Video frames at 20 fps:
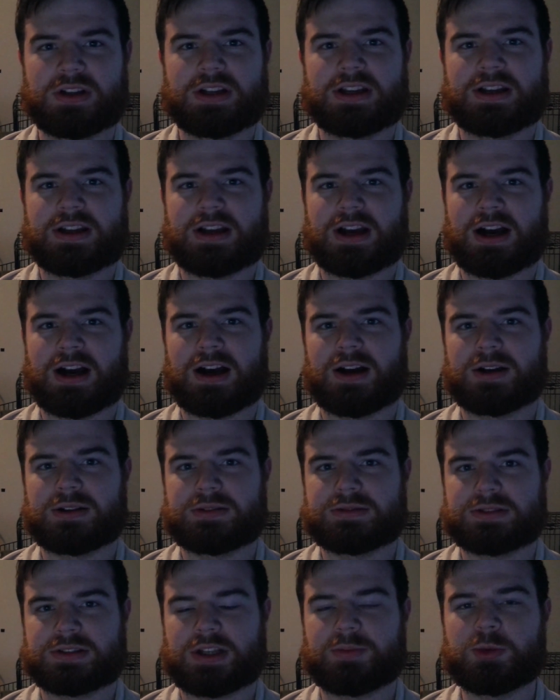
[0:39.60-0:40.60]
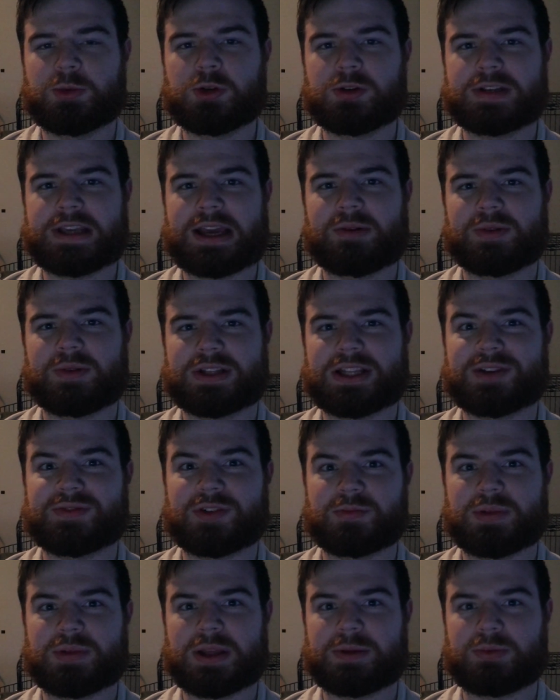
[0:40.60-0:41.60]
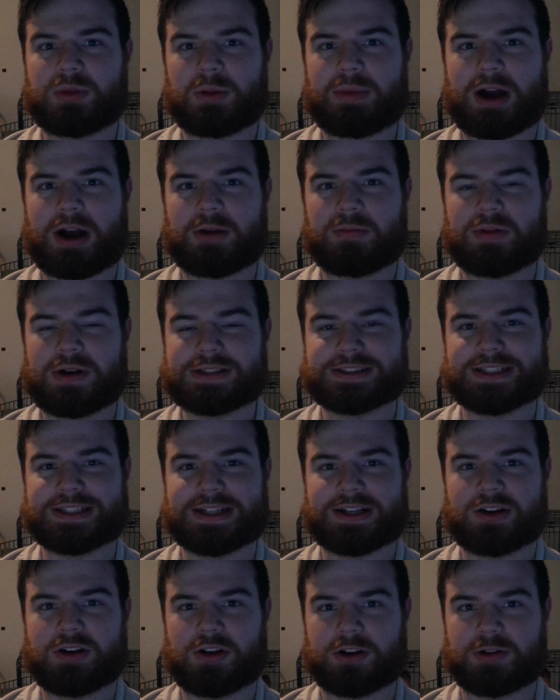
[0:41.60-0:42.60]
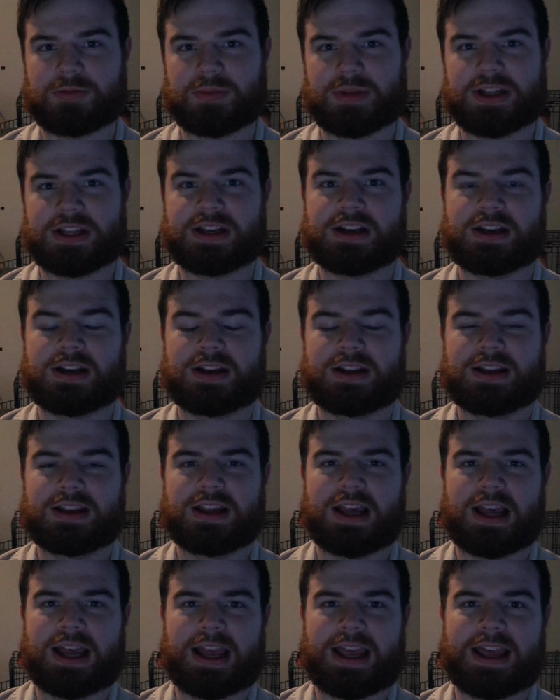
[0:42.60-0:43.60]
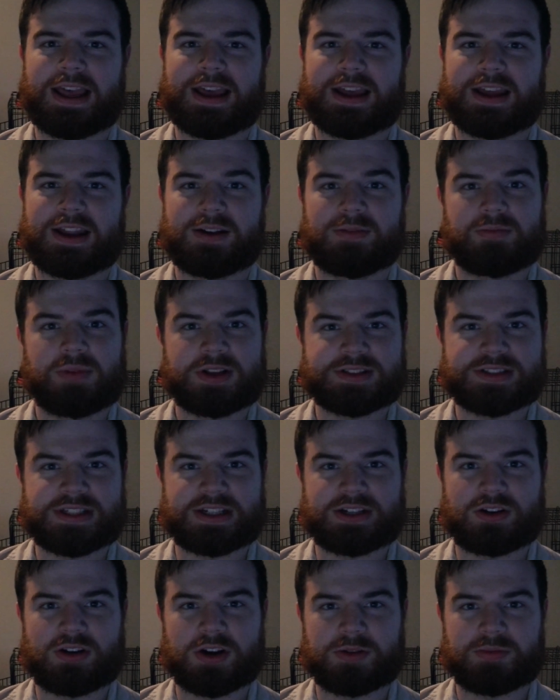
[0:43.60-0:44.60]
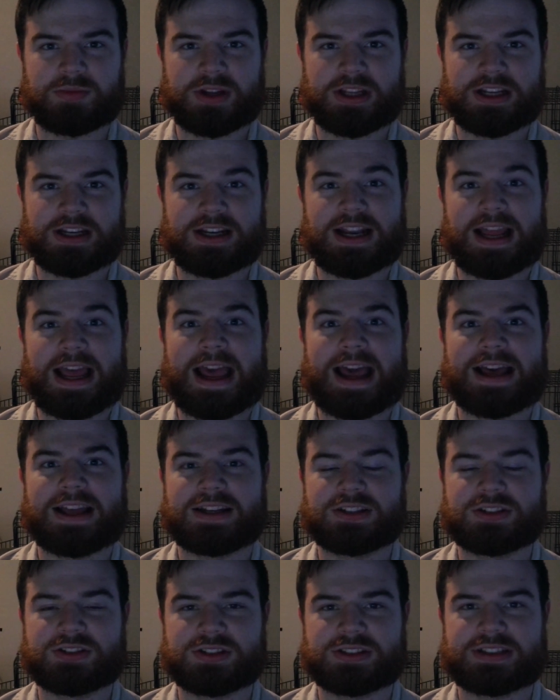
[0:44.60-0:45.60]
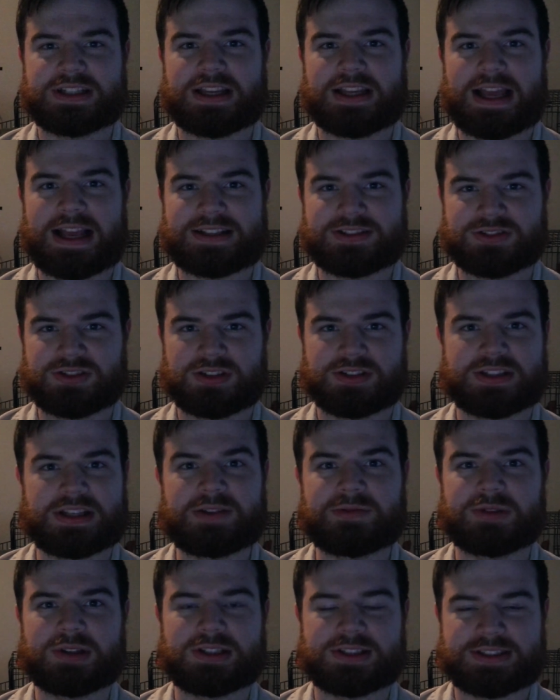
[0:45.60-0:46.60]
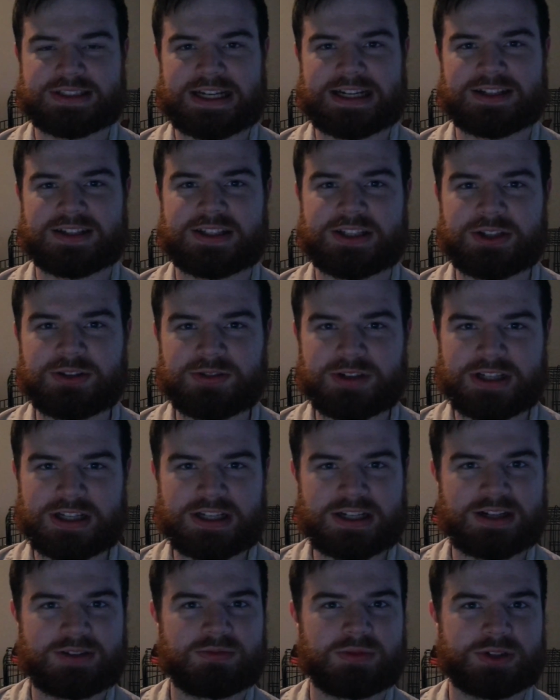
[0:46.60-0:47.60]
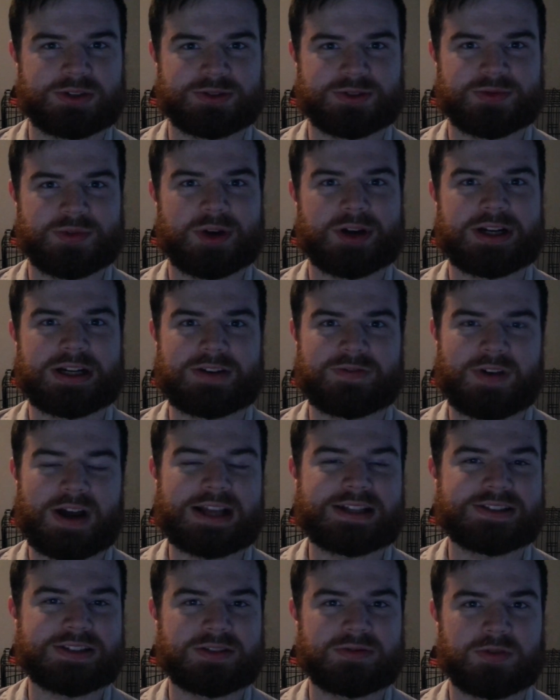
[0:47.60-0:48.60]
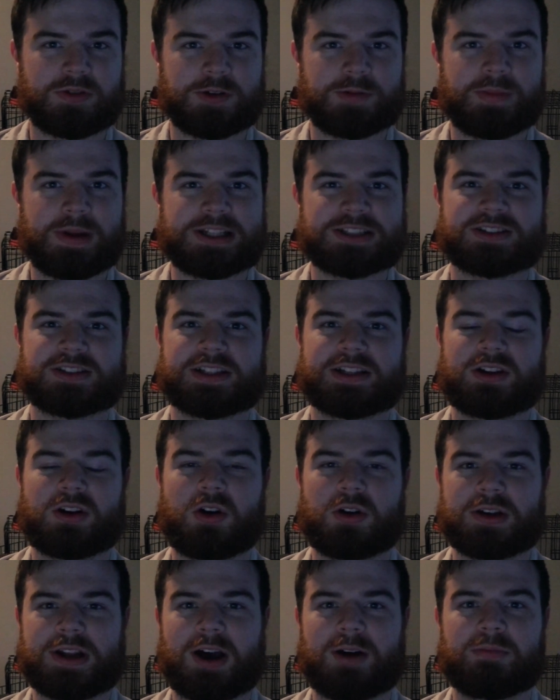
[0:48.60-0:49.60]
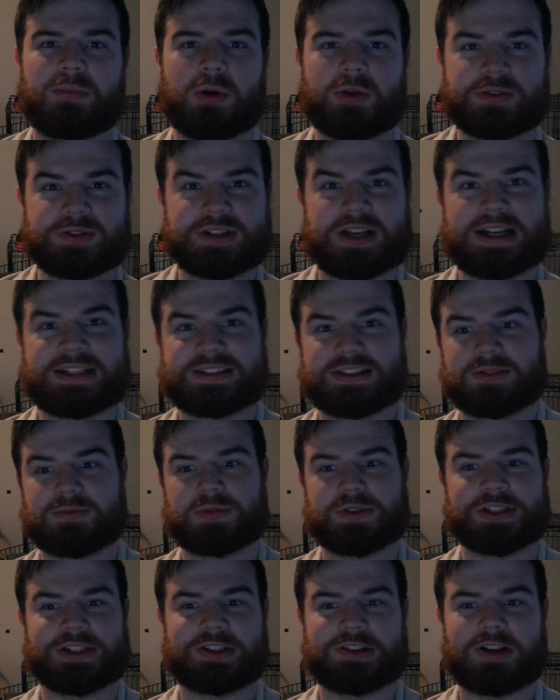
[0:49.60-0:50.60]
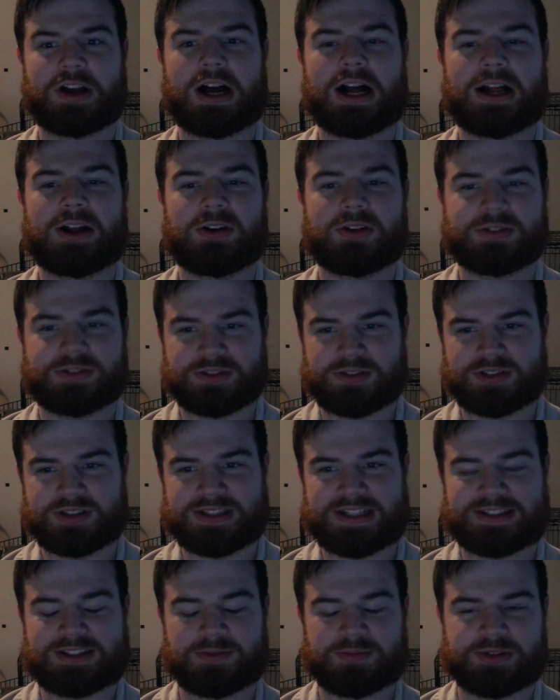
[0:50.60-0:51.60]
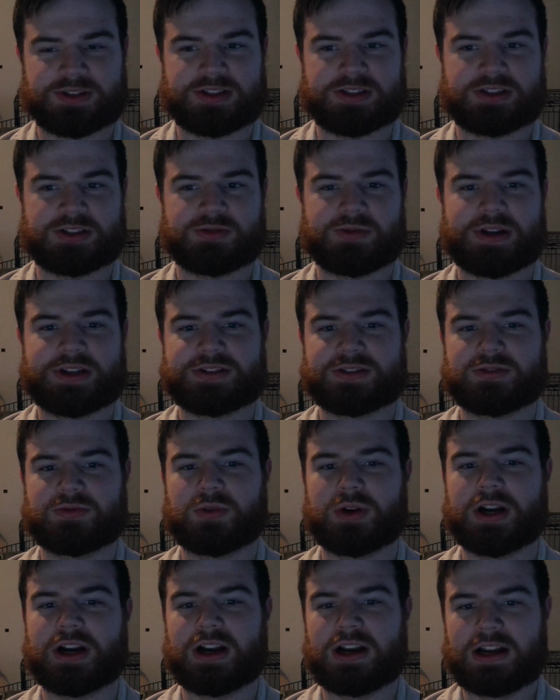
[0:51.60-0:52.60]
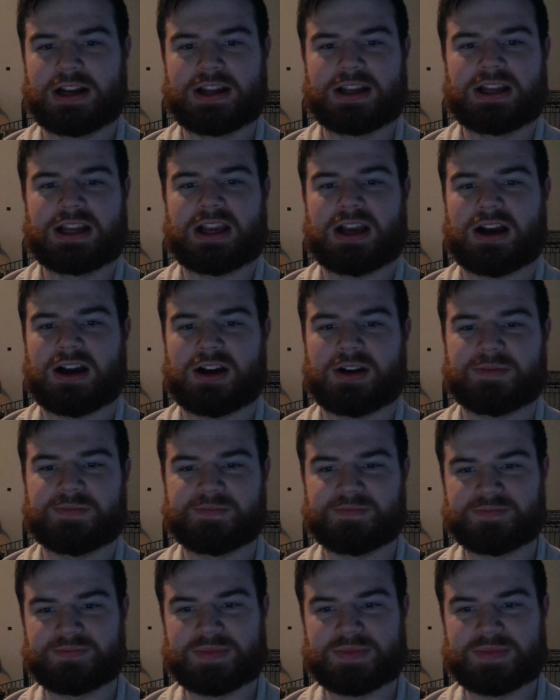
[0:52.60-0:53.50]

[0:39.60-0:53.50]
uh, communicate with different people about President Kirkman. And President Kirkman had just has just given the State of the Union, which was very divisive, where he basically called out both sides of the political aisle. So it sets up a situation where. Um,